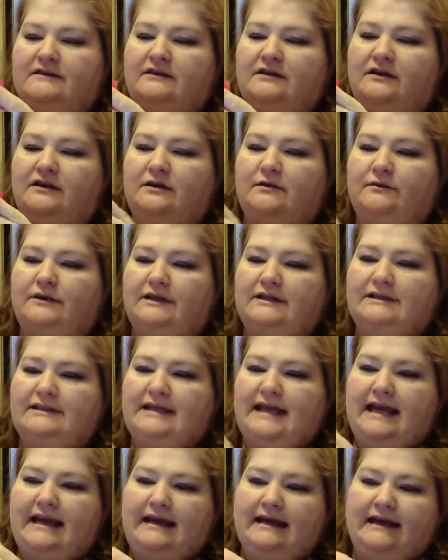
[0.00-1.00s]
so you would
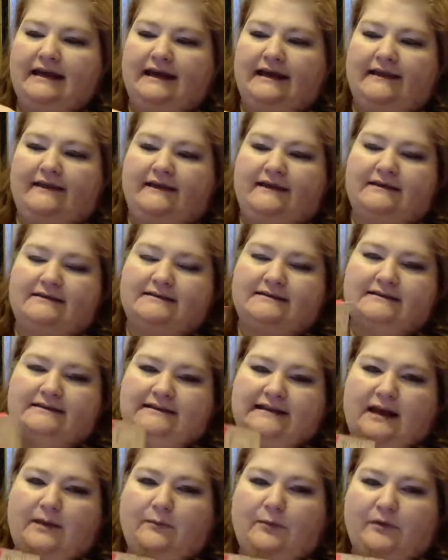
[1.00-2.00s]
take it and then
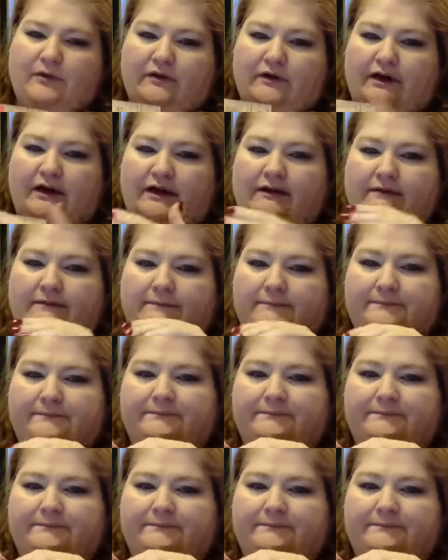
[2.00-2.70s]
staple it